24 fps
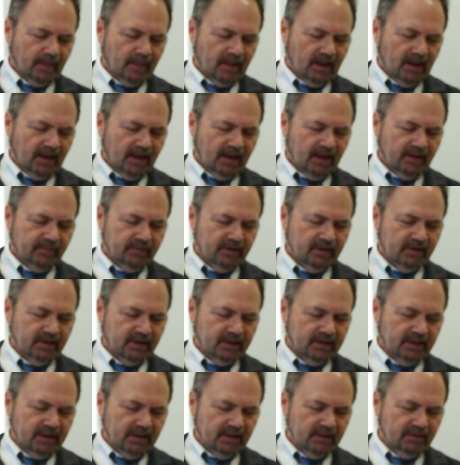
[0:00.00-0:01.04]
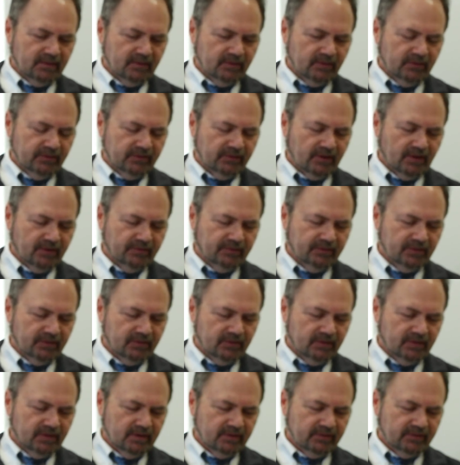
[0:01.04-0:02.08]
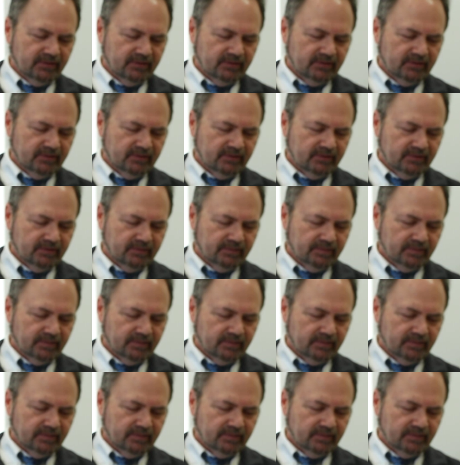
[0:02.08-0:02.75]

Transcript: Hamlet again goes off into this